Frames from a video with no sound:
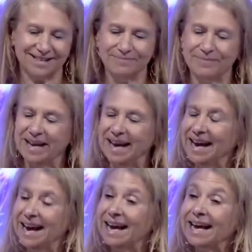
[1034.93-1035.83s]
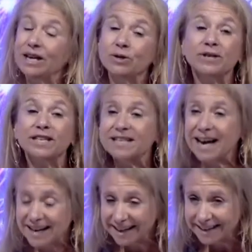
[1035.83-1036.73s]
Can you study
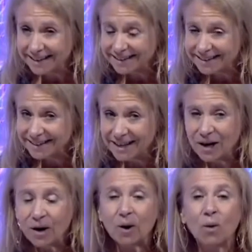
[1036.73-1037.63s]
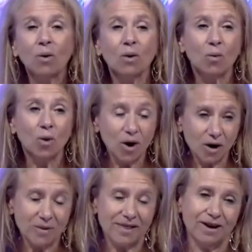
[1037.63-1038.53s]
or work without your
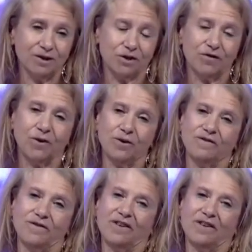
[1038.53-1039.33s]
phone or device?